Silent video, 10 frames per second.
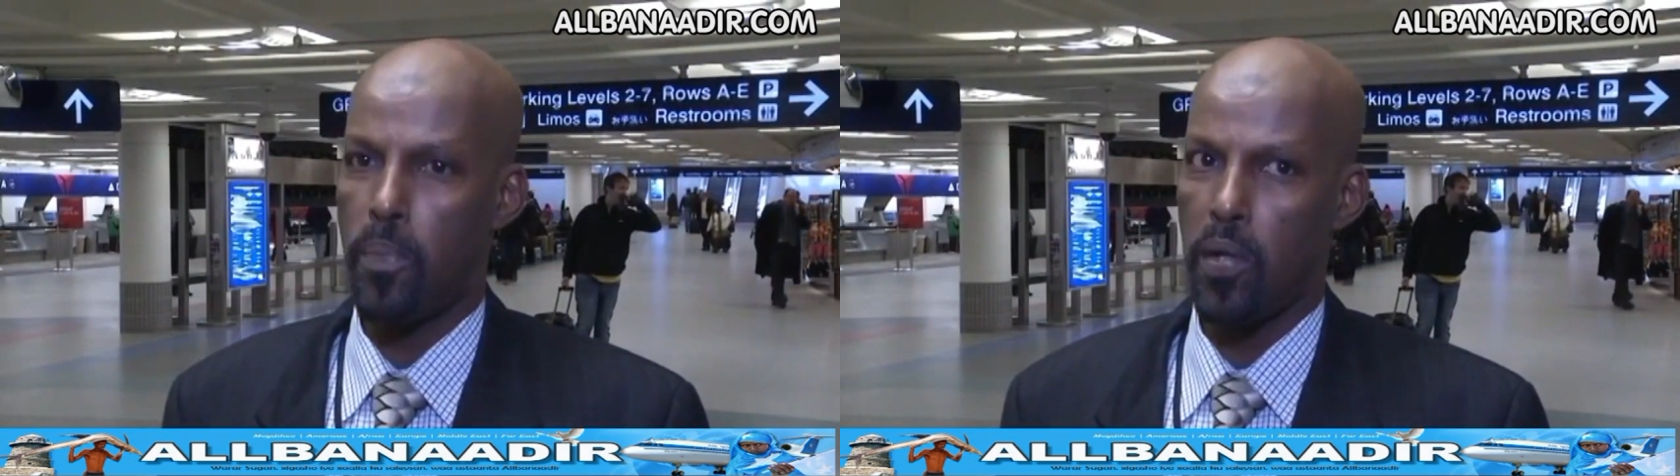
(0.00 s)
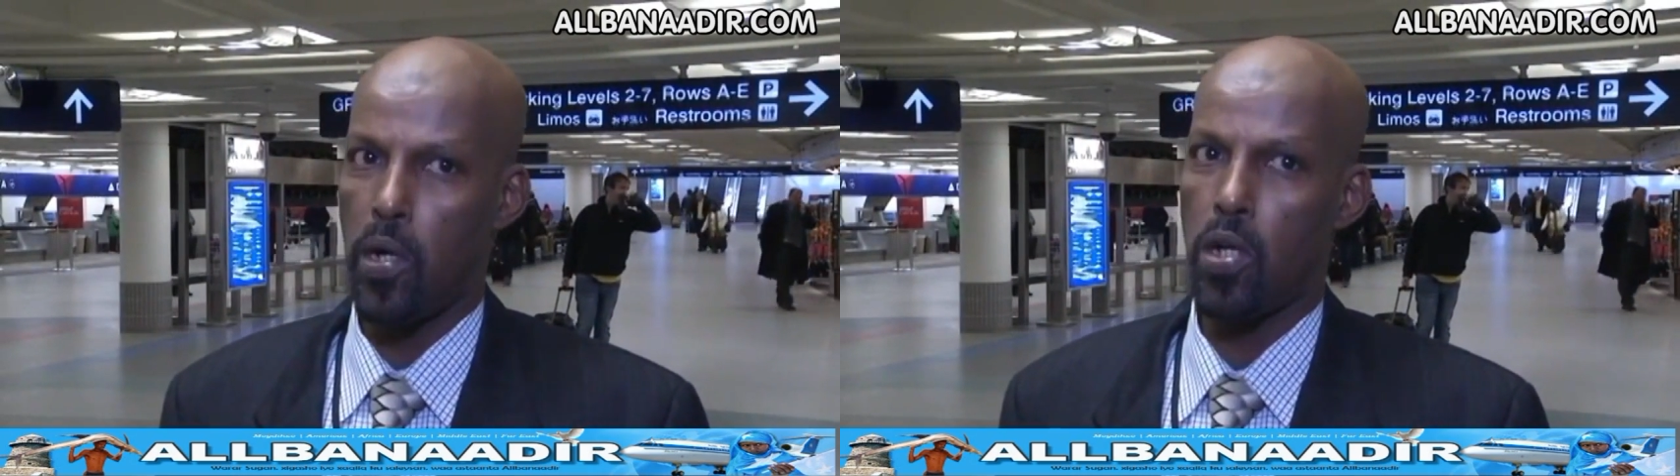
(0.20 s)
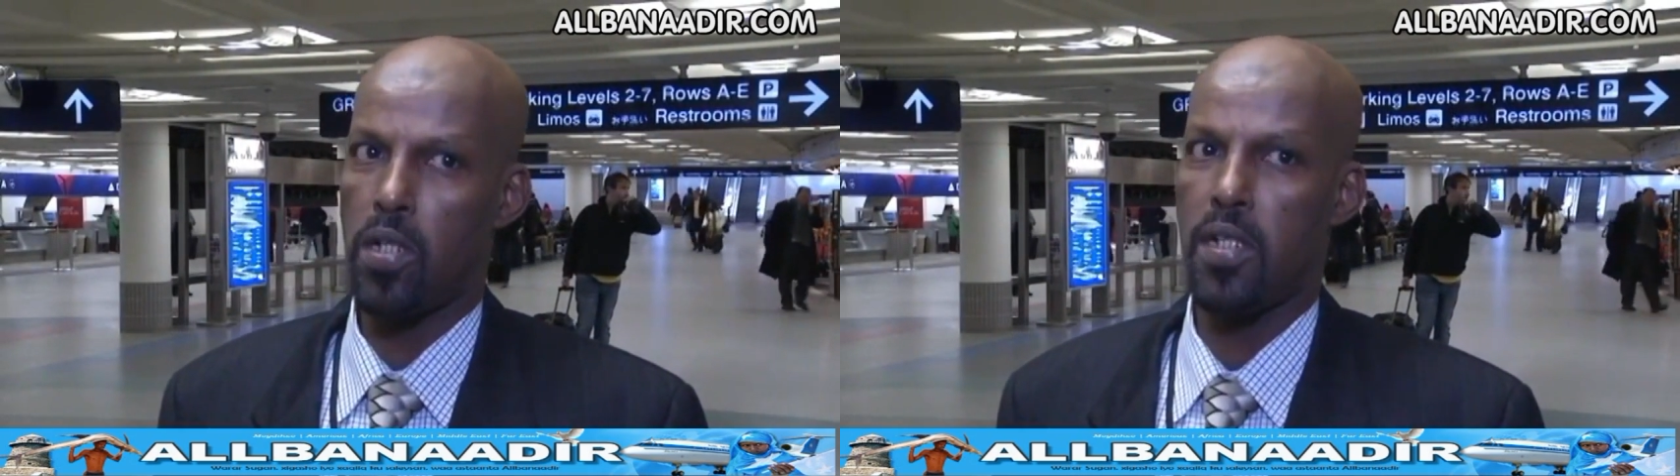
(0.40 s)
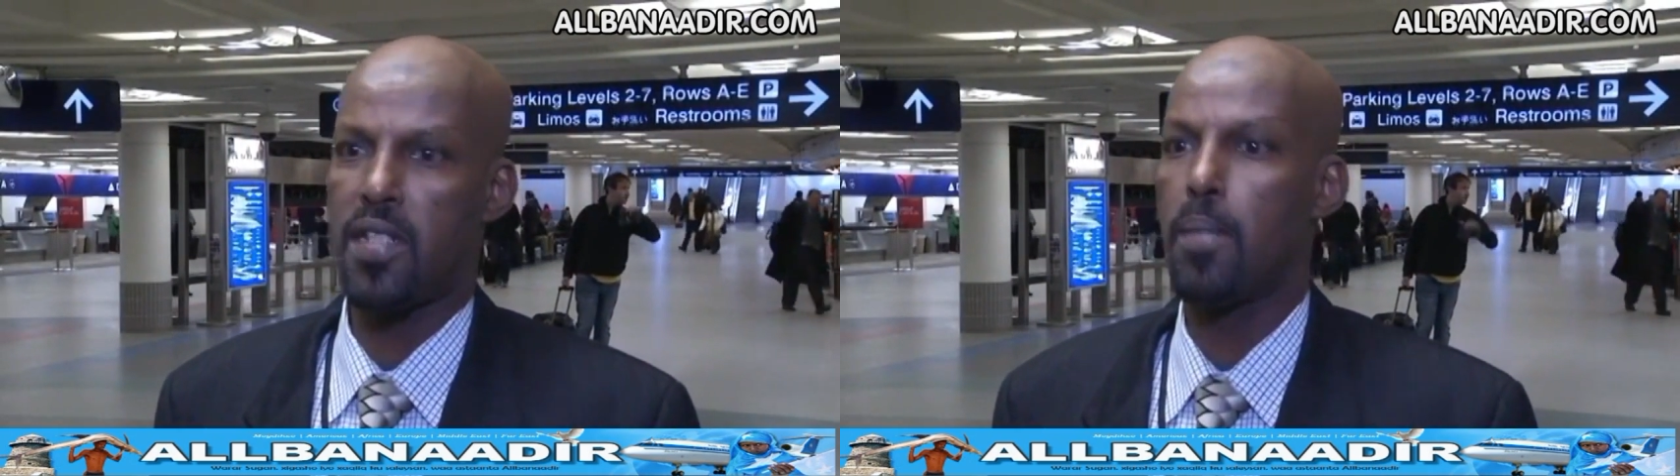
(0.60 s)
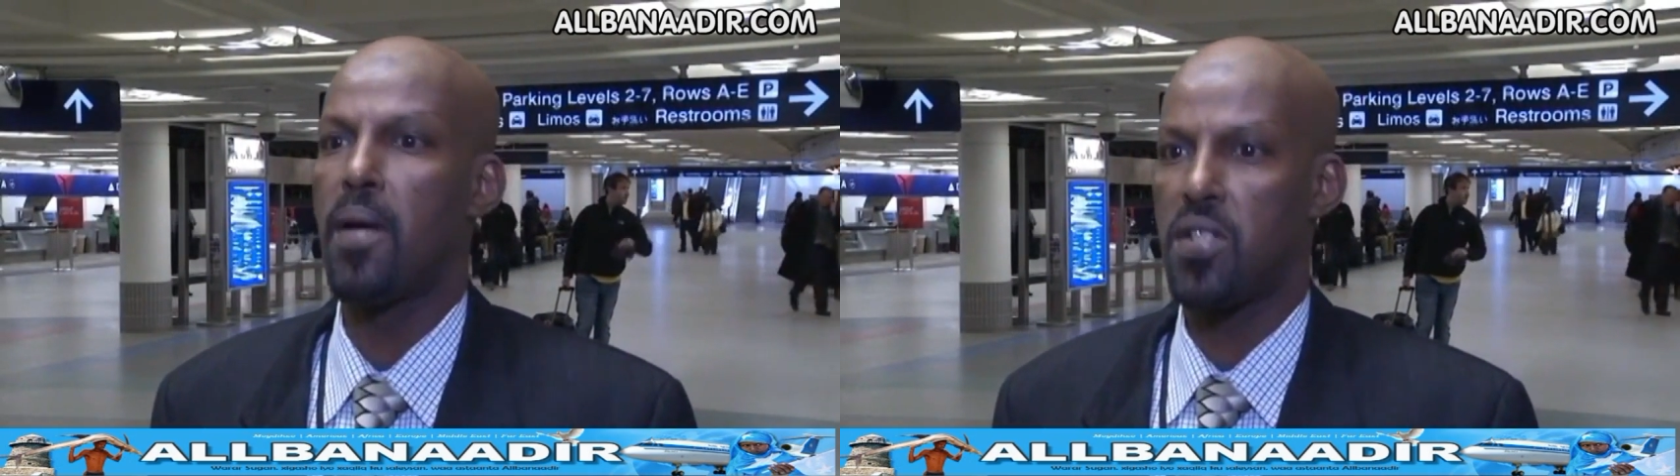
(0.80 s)
priority
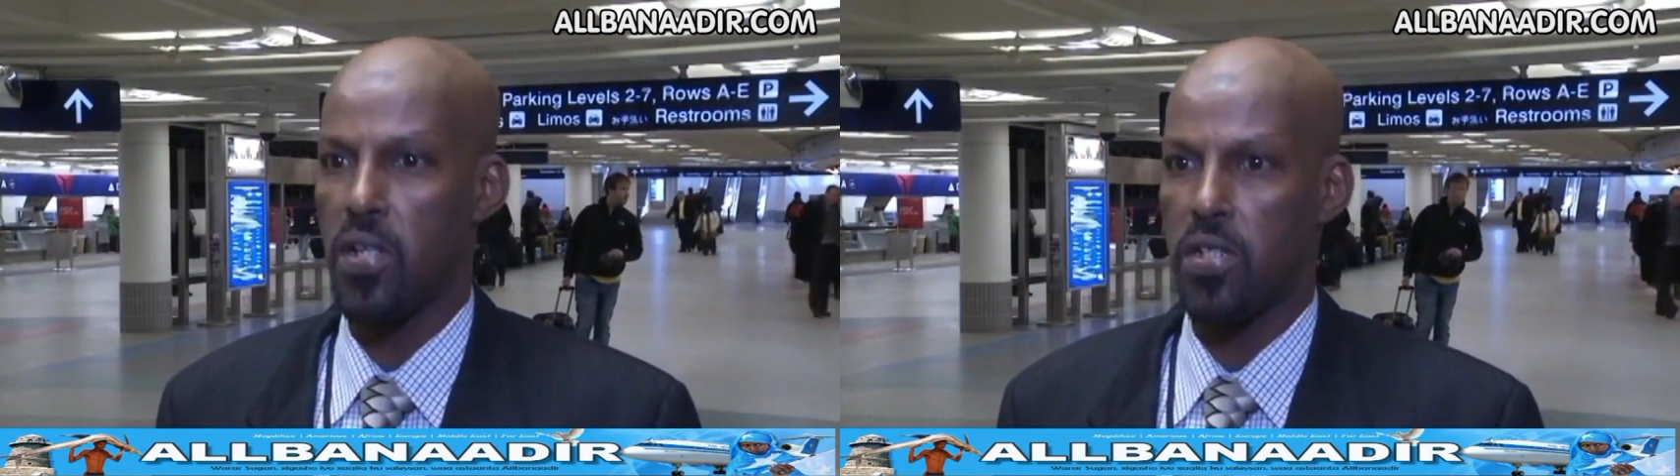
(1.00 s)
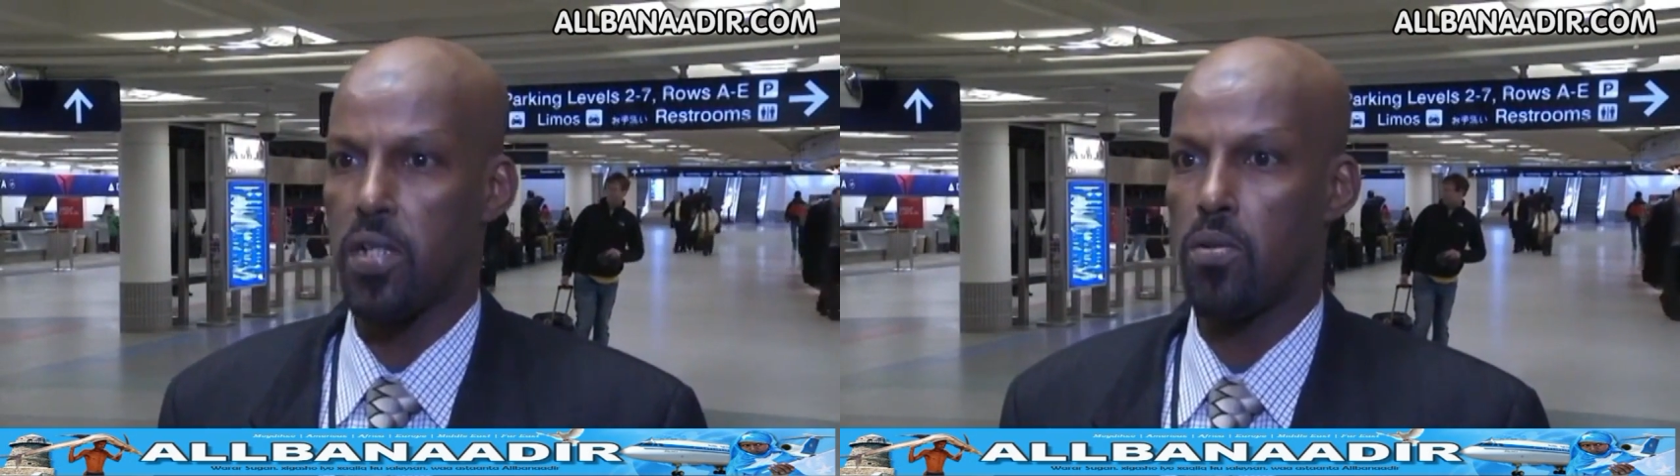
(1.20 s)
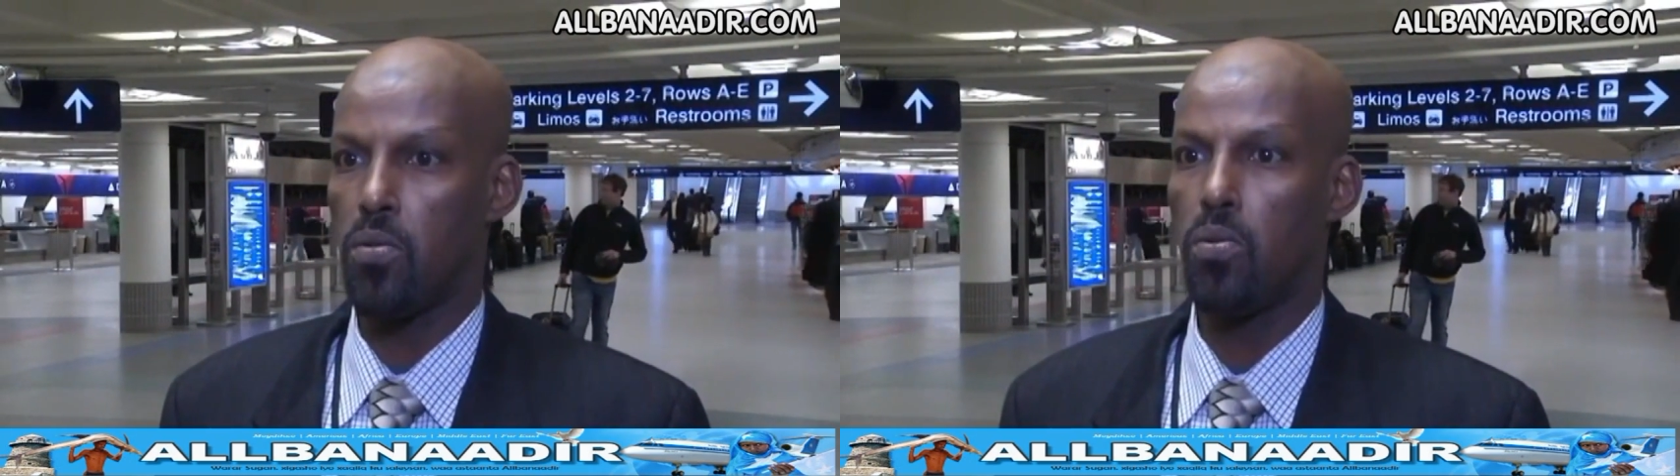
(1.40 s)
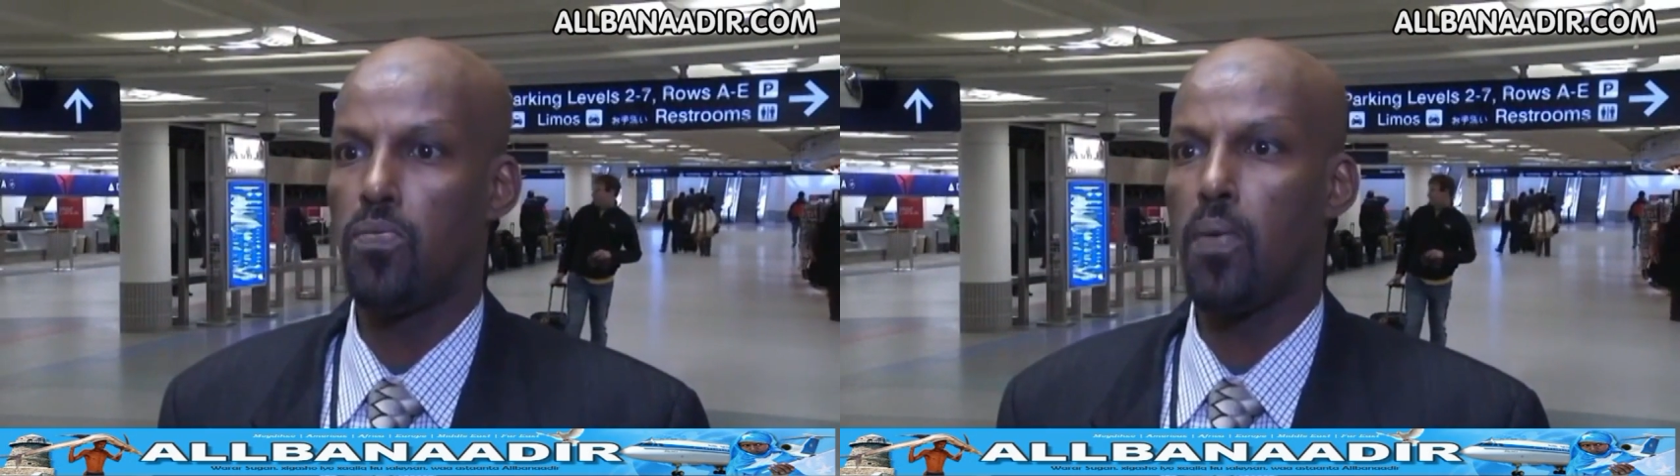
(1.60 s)
is the passenger who